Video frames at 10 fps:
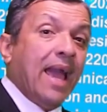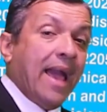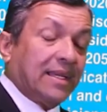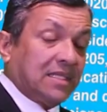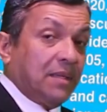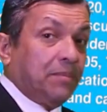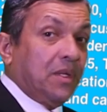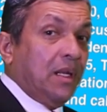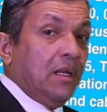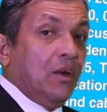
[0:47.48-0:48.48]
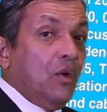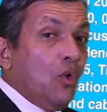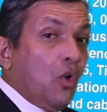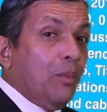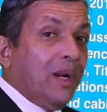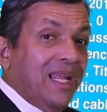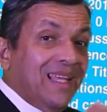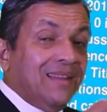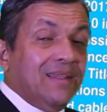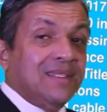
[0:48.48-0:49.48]
accepted
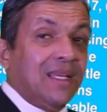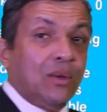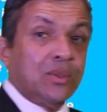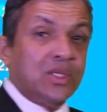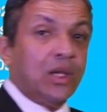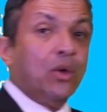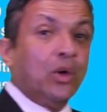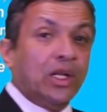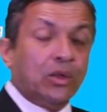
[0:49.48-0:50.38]
nobody in this NOC code